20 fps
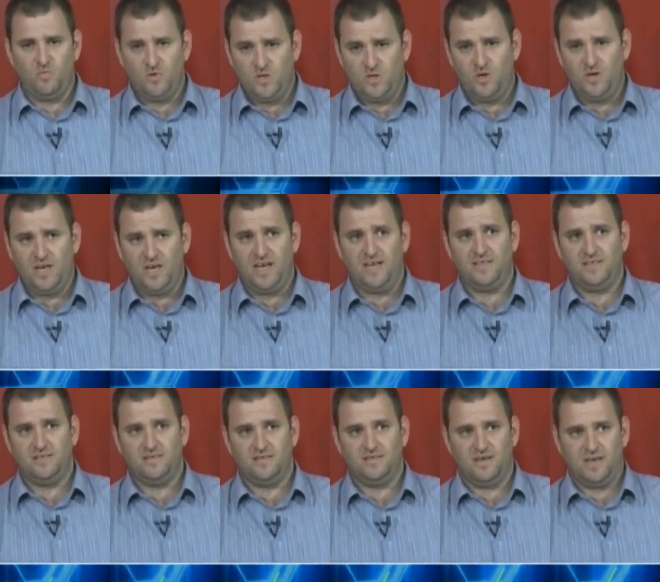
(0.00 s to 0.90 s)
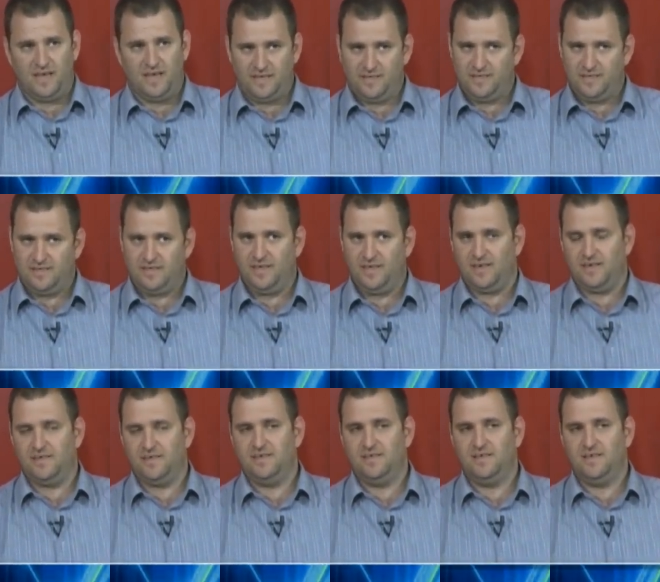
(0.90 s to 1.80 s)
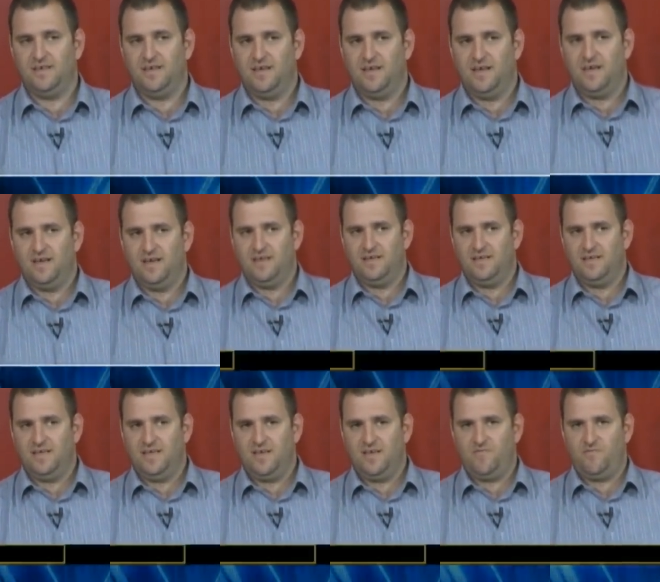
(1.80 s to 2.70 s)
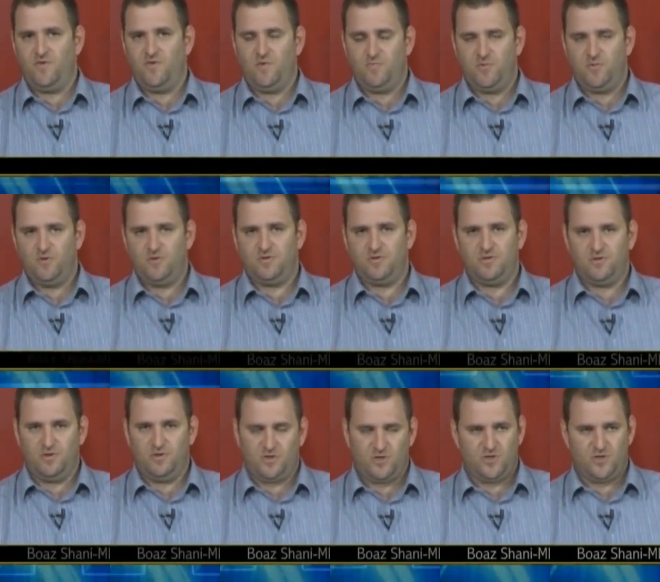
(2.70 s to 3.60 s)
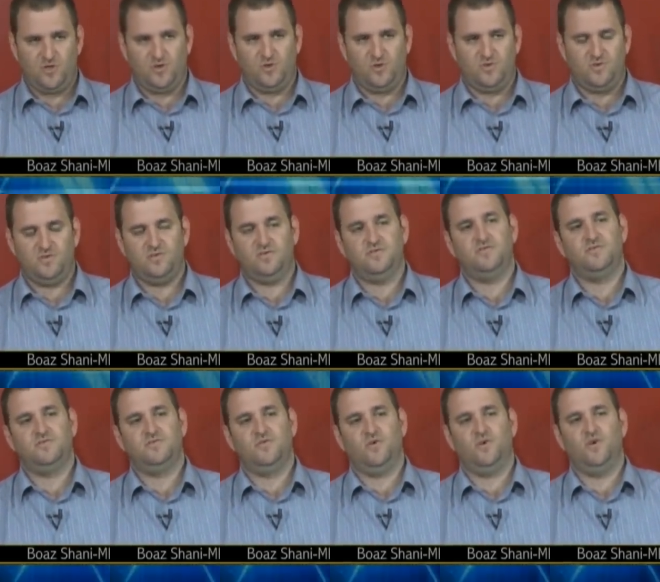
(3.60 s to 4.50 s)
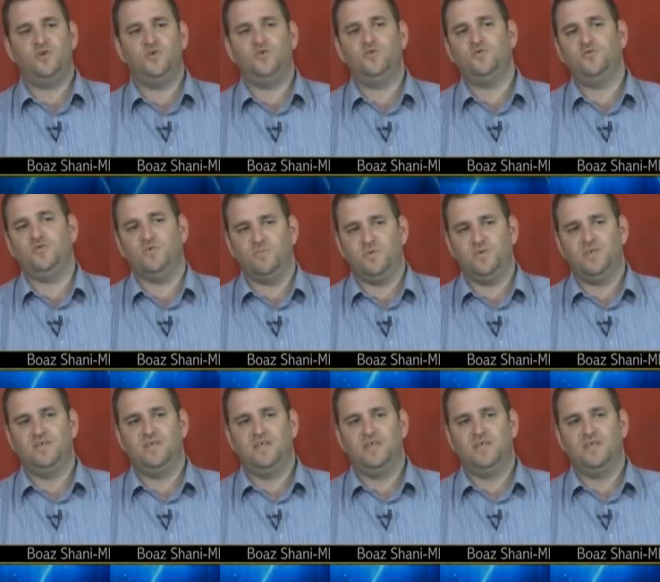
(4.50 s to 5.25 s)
With online, I can tell. If you put your show on YouTube,